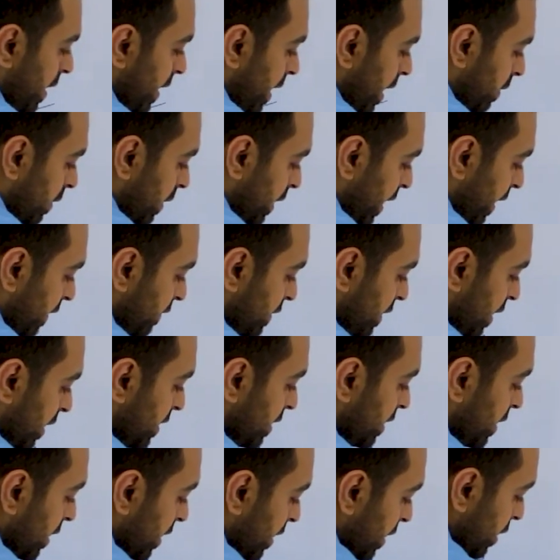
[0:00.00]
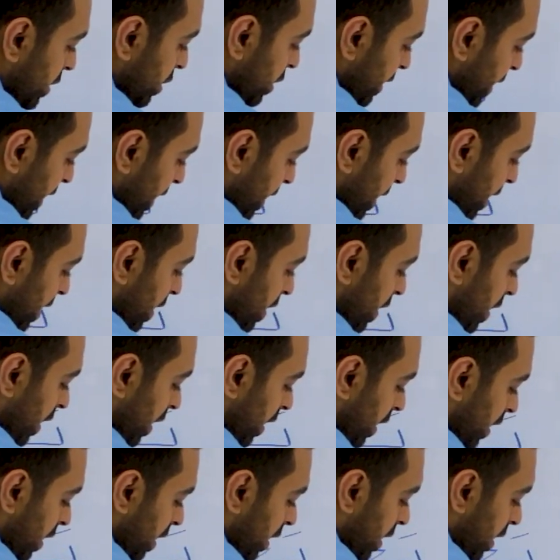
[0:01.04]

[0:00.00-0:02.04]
that will gives us shakara.